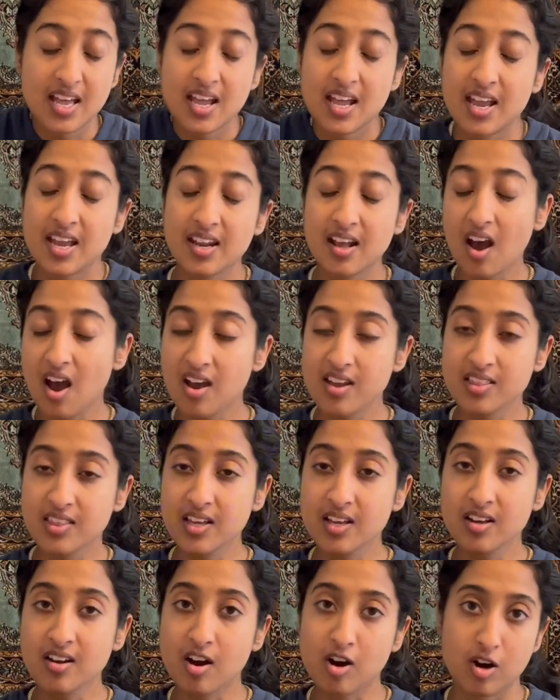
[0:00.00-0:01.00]
And I
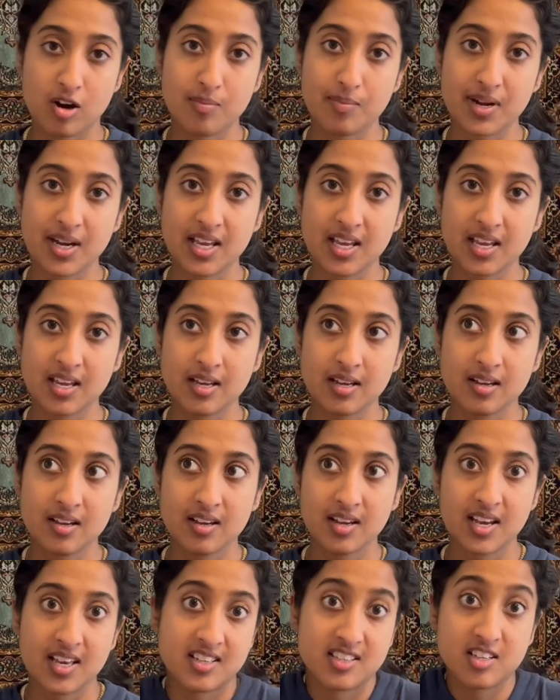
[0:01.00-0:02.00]
think Harmony
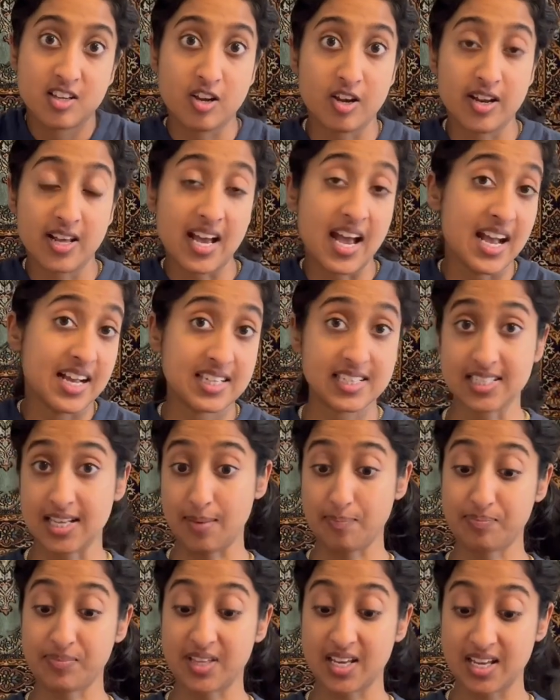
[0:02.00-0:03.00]
is gonna
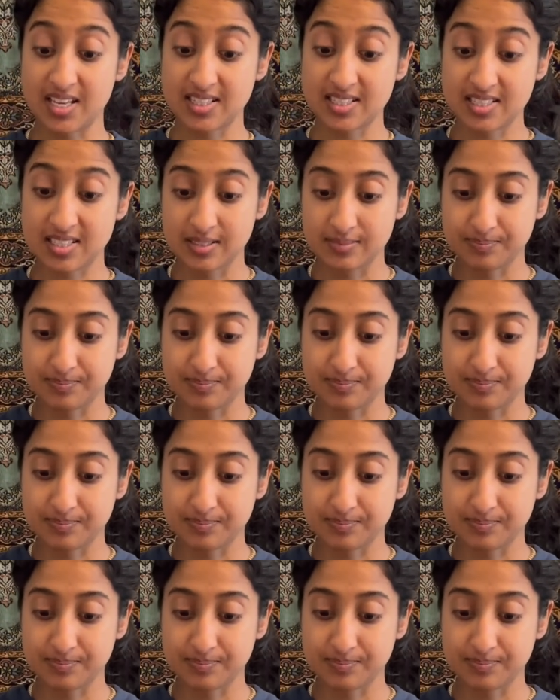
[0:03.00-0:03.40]
accept this.